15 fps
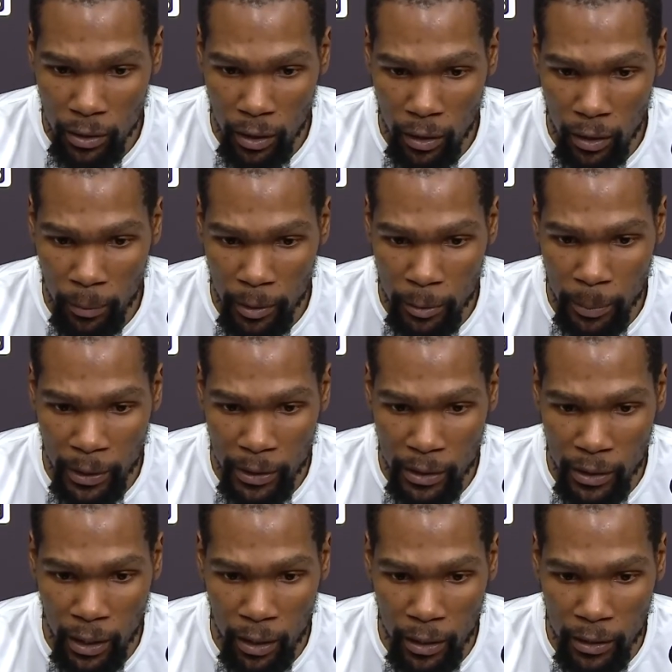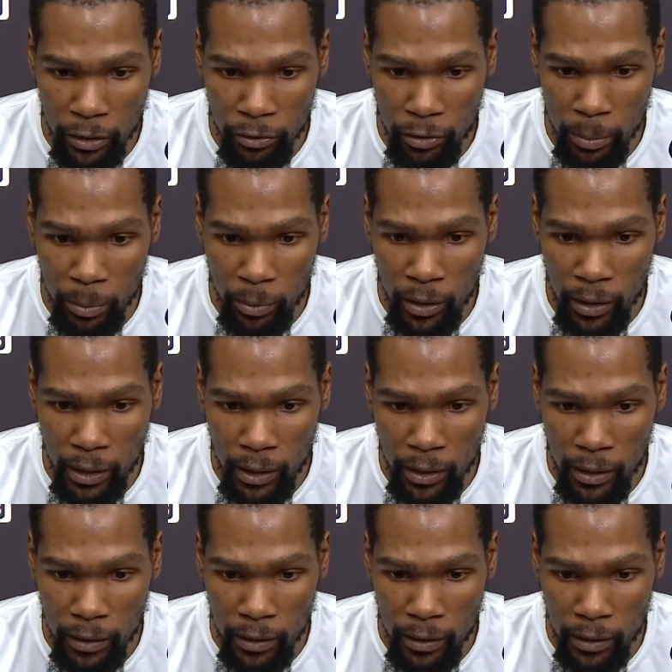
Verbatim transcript: especially out at the three-point line.